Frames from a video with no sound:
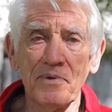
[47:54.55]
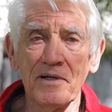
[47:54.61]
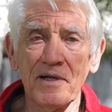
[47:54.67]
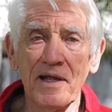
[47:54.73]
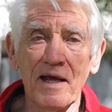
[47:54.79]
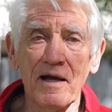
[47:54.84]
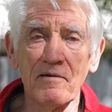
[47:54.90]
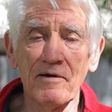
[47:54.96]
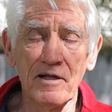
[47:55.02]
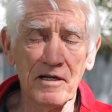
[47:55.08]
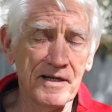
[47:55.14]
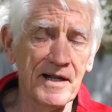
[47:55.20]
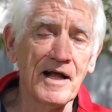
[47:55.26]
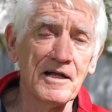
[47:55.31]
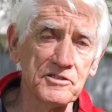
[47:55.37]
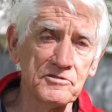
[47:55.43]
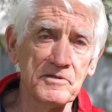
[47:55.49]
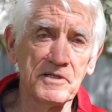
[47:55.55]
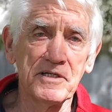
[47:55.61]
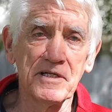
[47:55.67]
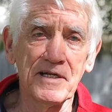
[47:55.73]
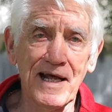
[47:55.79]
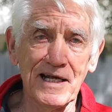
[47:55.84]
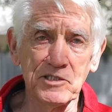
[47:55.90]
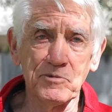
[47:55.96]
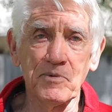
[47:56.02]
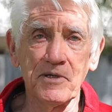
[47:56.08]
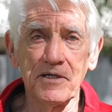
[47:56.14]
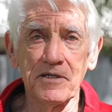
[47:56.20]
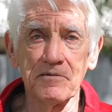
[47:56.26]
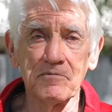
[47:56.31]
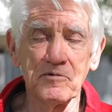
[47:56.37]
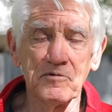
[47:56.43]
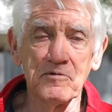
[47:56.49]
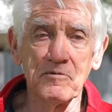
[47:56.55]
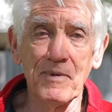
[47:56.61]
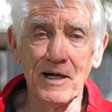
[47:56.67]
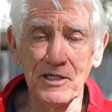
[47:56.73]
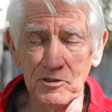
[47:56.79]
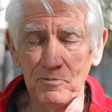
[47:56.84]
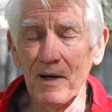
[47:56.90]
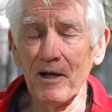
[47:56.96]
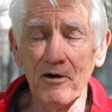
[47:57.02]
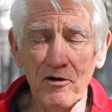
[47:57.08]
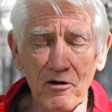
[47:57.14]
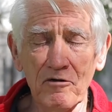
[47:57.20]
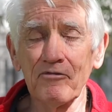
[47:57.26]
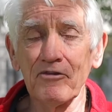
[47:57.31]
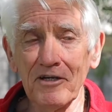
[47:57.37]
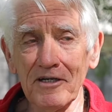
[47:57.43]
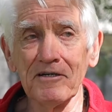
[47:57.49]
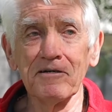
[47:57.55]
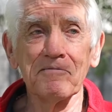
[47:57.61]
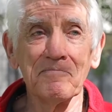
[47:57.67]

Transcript: in our Ellardale Street at Aspley, and we were much better off there.